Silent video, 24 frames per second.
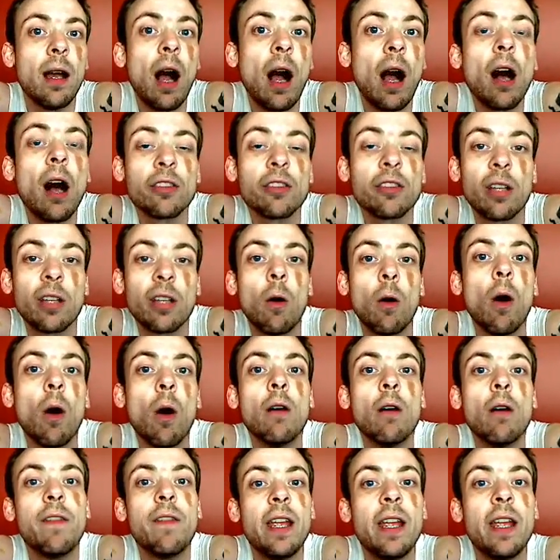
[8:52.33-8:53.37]
arsehole
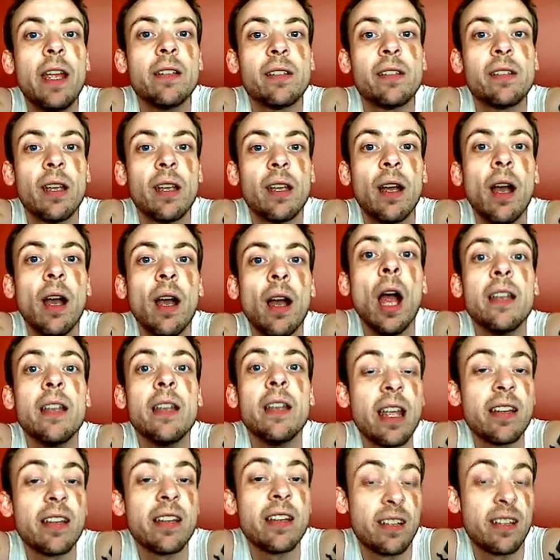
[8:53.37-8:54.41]
of his
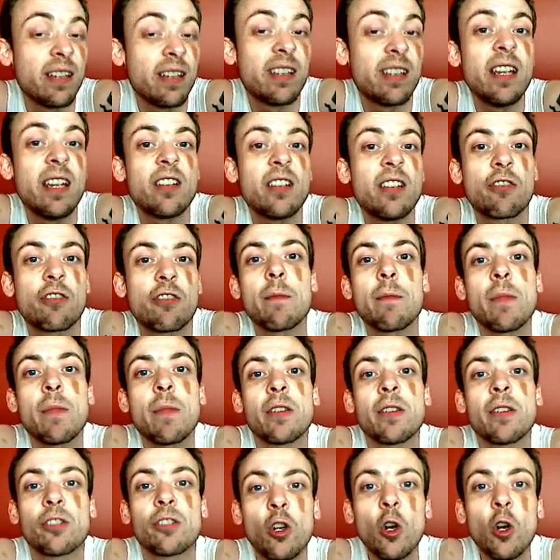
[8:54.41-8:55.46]
deceased
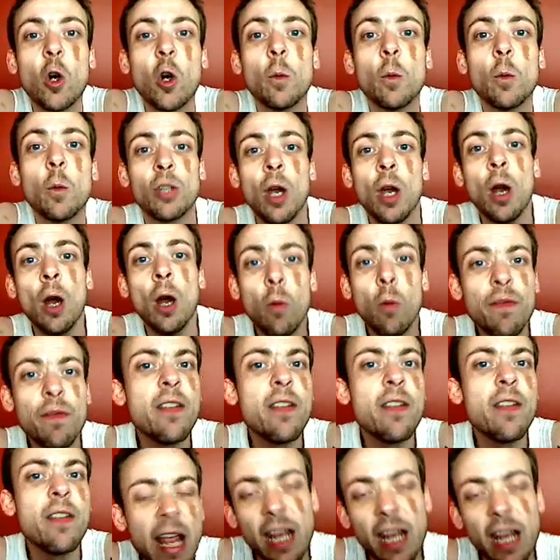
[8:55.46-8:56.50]
grandmother's corpse with
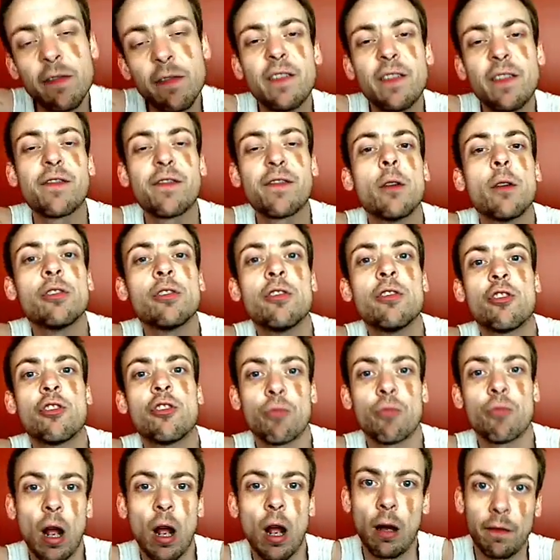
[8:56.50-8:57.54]
the neck of a frozen
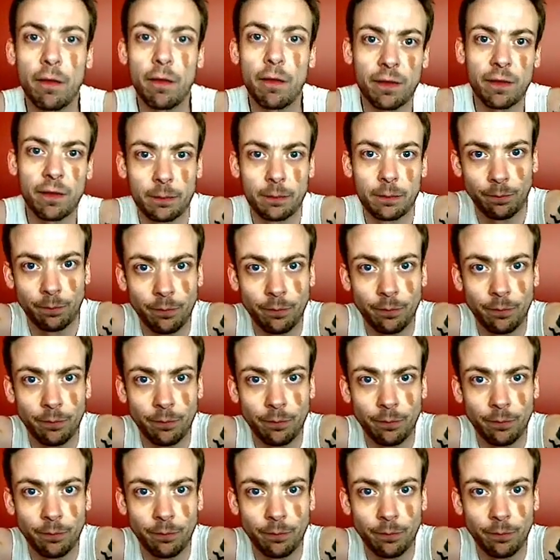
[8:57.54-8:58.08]
giraffe.